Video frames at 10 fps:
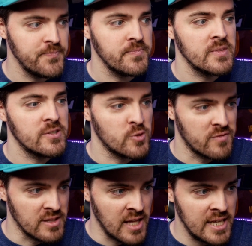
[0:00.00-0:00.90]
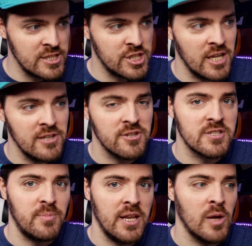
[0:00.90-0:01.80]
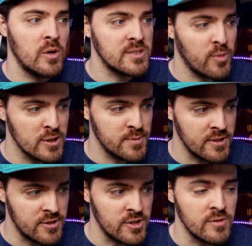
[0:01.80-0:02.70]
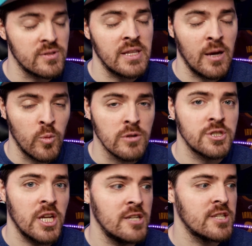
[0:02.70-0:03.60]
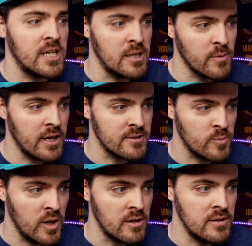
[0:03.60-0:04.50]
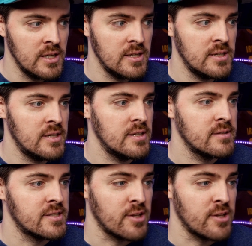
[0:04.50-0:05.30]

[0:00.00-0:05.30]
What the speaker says: So if the line changes depending on what sportsbook you choose, that will change the hit rate as well, because it all